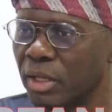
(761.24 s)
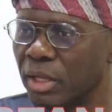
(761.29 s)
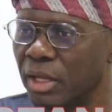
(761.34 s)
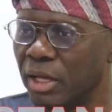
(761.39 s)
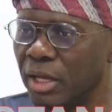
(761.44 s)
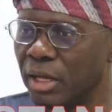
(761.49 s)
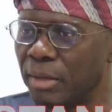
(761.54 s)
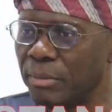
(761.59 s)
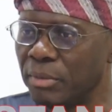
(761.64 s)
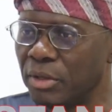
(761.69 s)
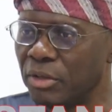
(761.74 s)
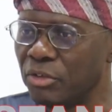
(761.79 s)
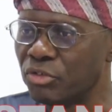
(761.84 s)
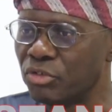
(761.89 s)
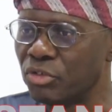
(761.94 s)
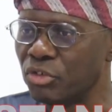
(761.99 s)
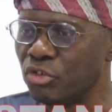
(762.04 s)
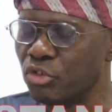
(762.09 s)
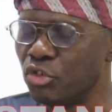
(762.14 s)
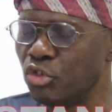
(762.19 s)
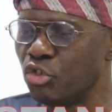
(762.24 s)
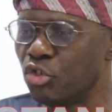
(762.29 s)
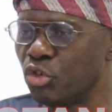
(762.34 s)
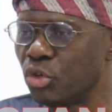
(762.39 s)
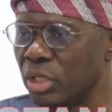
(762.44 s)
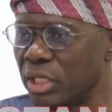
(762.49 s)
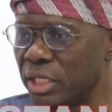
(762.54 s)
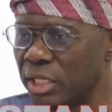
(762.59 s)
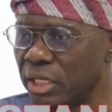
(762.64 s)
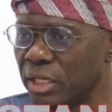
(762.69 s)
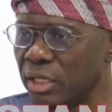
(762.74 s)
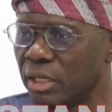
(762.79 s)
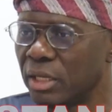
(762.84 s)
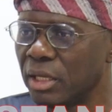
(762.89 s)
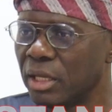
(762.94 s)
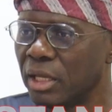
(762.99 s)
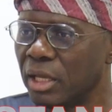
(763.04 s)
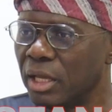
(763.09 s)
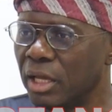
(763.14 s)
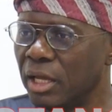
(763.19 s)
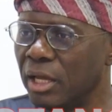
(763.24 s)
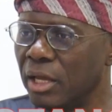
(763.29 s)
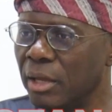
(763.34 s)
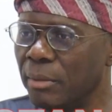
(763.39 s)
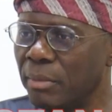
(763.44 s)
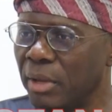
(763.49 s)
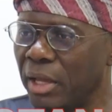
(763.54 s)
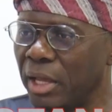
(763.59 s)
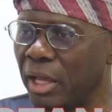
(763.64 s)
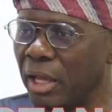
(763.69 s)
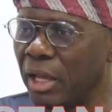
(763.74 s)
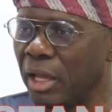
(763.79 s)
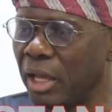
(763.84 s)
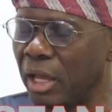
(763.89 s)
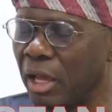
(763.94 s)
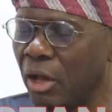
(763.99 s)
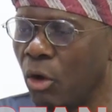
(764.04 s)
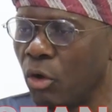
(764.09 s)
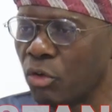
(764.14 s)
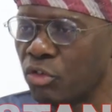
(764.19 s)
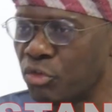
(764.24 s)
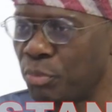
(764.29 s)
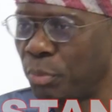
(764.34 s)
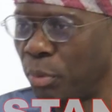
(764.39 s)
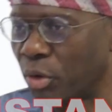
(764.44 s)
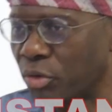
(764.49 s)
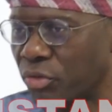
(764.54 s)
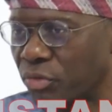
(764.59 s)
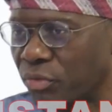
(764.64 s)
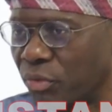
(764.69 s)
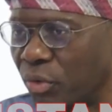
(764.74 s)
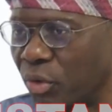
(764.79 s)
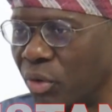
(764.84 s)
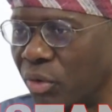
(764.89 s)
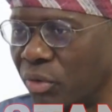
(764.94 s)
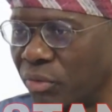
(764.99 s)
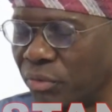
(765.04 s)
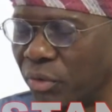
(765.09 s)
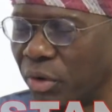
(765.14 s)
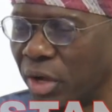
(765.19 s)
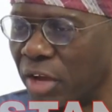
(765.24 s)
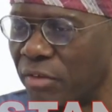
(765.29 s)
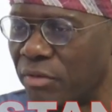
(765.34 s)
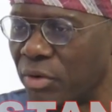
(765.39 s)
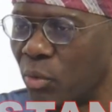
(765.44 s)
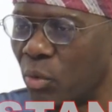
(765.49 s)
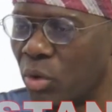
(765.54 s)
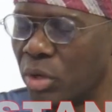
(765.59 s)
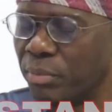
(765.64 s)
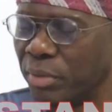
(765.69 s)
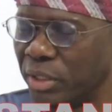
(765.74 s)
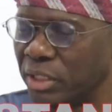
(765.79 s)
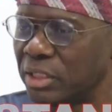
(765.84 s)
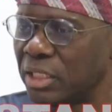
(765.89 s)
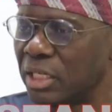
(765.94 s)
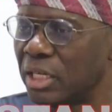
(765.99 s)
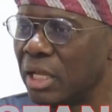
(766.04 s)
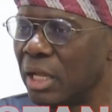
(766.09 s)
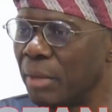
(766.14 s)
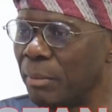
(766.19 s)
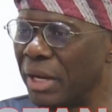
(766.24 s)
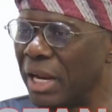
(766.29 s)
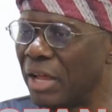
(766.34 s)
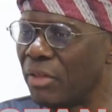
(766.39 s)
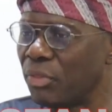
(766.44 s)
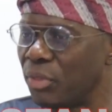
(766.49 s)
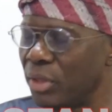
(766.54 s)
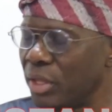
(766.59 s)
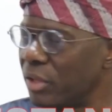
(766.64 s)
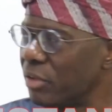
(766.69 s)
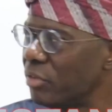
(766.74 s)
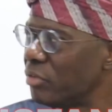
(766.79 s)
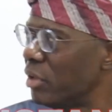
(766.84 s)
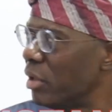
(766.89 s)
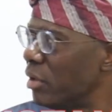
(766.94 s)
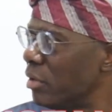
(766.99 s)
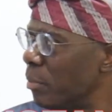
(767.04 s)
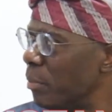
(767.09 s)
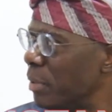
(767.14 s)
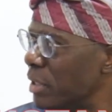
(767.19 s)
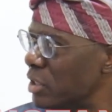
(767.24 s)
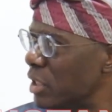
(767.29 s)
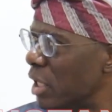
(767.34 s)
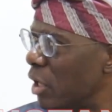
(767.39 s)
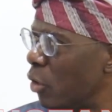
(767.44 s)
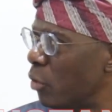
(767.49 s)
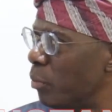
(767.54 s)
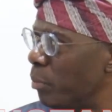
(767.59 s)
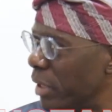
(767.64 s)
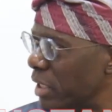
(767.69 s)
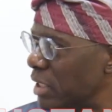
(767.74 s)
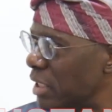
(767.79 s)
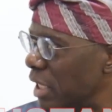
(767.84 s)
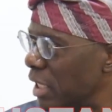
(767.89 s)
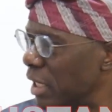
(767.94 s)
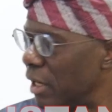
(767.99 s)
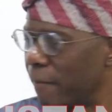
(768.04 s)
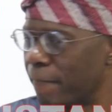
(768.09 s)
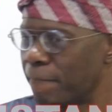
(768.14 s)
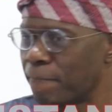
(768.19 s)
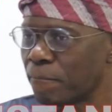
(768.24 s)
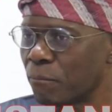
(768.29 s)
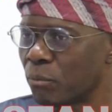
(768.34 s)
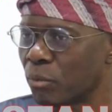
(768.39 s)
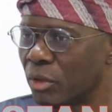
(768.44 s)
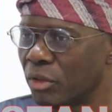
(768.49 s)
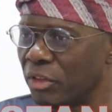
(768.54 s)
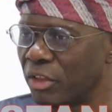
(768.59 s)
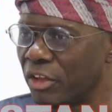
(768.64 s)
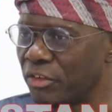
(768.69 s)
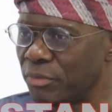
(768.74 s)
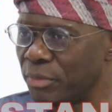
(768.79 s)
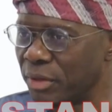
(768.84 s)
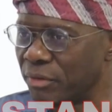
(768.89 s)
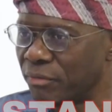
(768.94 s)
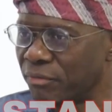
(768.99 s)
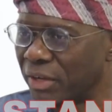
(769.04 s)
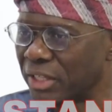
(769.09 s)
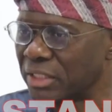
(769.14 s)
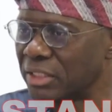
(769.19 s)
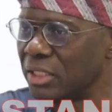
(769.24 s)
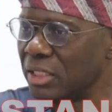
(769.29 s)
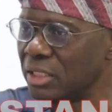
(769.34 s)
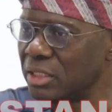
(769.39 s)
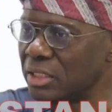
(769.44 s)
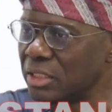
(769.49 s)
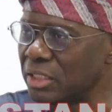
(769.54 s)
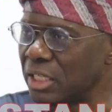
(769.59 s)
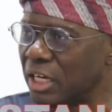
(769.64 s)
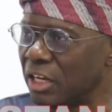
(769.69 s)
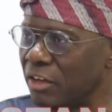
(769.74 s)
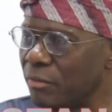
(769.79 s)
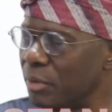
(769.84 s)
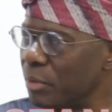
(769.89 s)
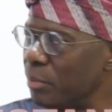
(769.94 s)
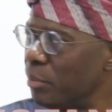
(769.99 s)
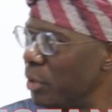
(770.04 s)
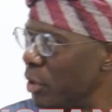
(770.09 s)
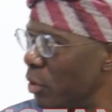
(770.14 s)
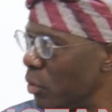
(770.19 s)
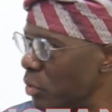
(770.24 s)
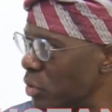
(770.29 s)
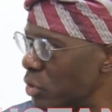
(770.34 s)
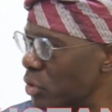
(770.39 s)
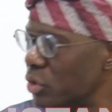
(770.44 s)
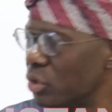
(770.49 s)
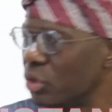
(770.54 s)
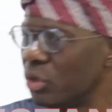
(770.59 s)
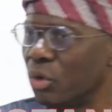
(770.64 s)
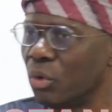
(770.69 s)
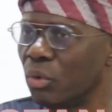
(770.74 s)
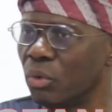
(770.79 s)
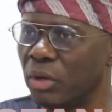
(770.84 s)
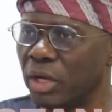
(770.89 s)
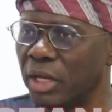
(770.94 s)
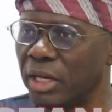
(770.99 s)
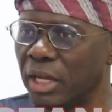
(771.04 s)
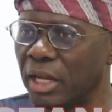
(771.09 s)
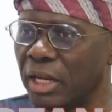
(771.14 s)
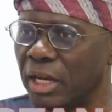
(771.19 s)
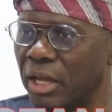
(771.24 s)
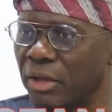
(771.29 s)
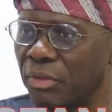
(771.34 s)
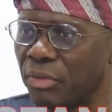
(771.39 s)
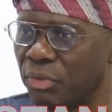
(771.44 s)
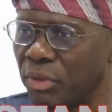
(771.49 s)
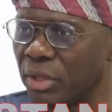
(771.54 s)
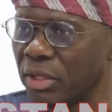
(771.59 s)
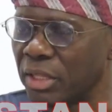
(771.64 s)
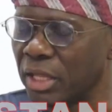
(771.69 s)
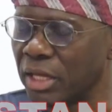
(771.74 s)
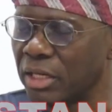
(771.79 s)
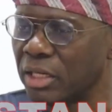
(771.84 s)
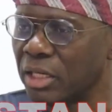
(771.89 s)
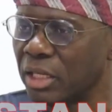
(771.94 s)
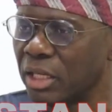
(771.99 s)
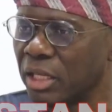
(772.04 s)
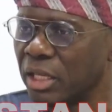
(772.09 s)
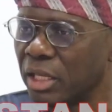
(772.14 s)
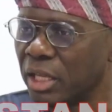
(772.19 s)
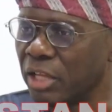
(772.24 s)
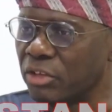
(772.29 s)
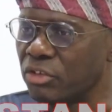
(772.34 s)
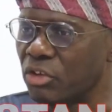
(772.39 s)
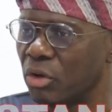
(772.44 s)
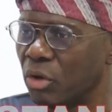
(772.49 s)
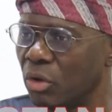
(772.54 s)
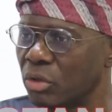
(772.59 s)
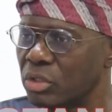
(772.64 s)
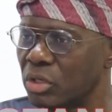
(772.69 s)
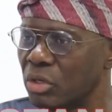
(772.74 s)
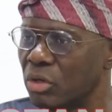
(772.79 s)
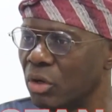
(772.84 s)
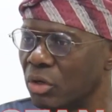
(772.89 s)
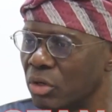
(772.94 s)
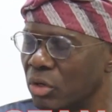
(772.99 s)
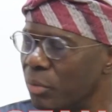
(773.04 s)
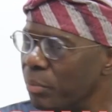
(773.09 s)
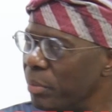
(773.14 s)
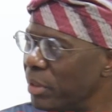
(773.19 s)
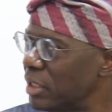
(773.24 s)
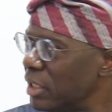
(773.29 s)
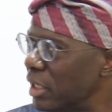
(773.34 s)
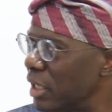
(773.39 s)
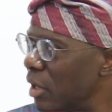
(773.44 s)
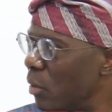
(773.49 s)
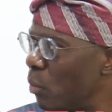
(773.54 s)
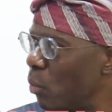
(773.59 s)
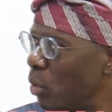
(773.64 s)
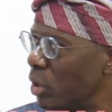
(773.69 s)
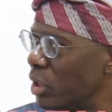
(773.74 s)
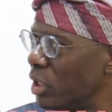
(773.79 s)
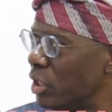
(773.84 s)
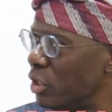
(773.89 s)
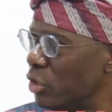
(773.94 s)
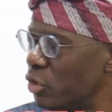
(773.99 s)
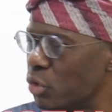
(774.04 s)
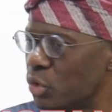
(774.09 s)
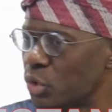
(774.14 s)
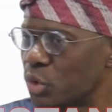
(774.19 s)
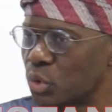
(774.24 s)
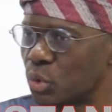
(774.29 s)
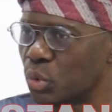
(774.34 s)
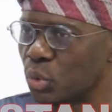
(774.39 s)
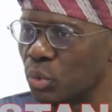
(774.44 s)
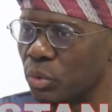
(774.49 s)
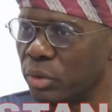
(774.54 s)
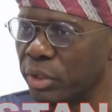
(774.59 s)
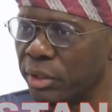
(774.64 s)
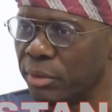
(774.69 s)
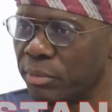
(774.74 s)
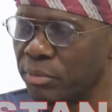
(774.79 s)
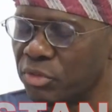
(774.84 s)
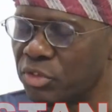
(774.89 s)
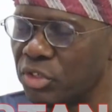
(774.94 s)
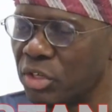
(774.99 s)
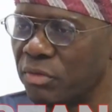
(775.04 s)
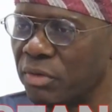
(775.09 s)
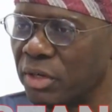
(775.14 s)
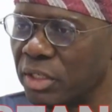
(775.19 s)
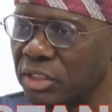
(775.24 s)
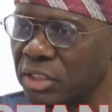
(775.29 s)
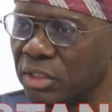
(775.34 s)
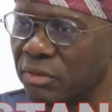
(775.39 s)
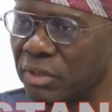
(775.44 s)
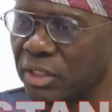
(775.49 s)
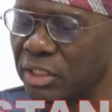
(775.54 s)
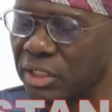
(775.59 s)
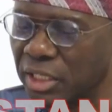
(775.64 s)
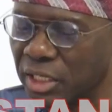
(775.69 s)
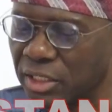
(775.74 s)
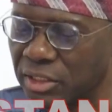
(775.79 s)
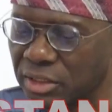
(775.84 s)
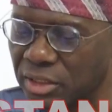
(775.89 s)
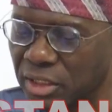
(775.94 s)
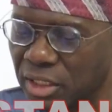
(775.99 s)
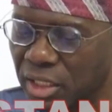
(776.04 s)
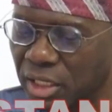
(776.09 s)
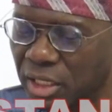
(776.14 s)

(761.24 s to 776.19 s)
it's usually a hot spot for everyone, but I think the place is a lot better now. There's been facilities that have been built, and I think that it's a lot better than what it used to several years